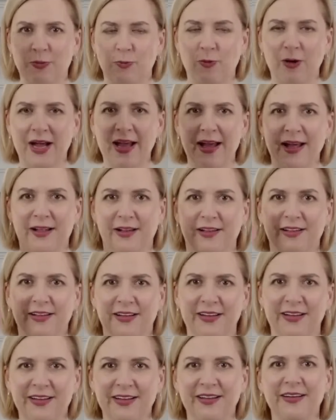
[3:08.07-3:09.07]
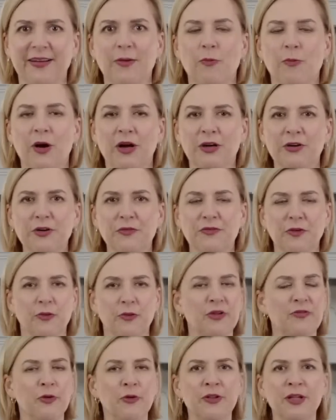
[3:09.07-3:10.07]
Well, wonderful.
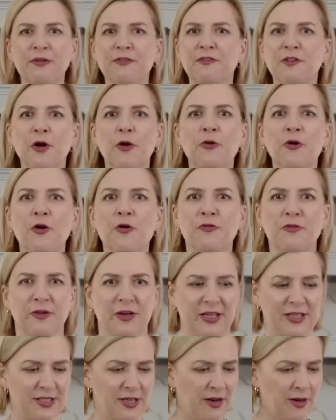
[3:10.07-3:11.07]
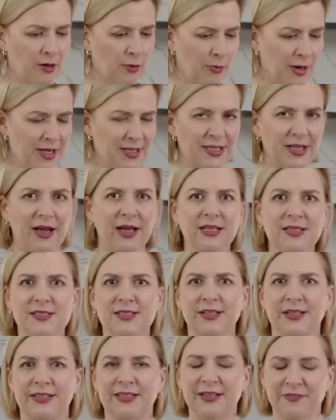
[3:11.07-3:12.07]
We've only flown over it on our way to
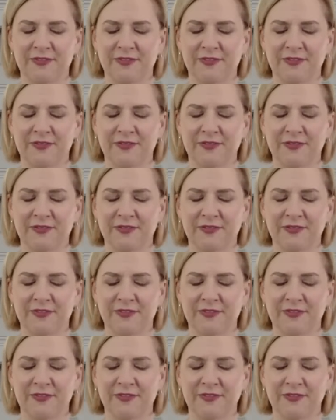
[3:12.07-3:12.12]
Iceland.